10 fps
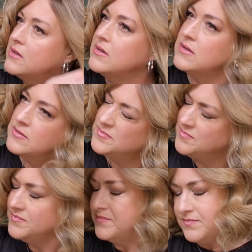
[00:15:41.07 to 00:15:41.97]

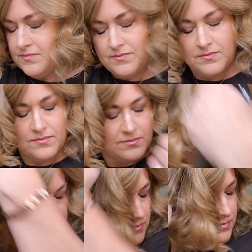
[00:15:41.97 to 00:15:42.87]

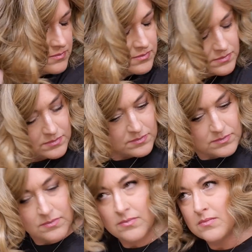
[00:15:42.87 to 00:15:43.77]

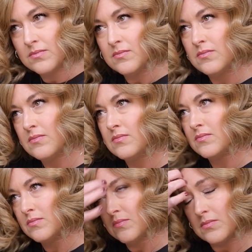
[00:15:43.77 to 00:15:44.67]

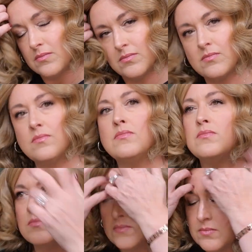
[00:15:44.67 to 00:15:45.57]

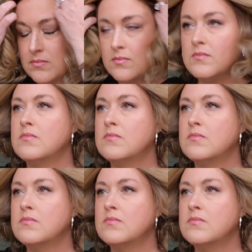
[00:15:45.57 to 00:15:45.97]
Nobody speaks.